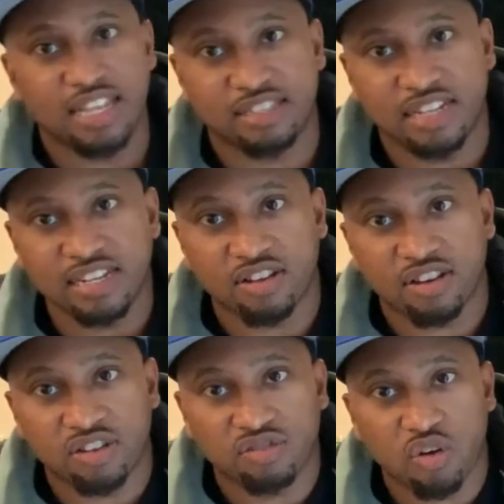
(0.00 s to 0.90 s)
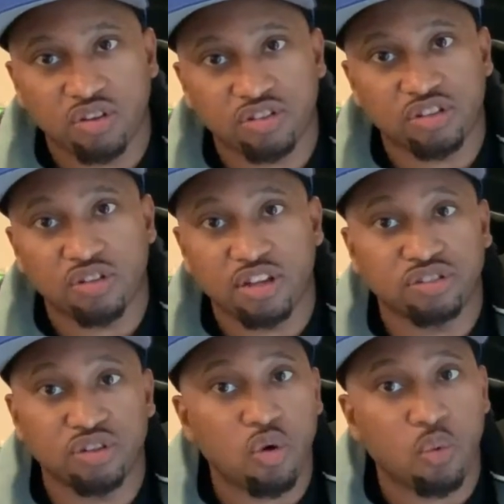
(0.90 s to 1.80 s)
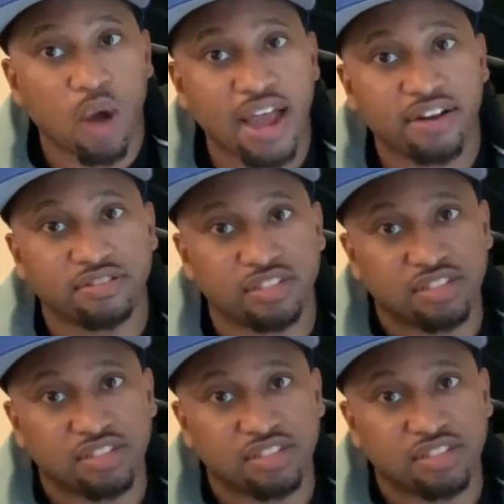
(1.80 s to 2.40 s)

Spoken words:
these are the controllers, so there's no wires.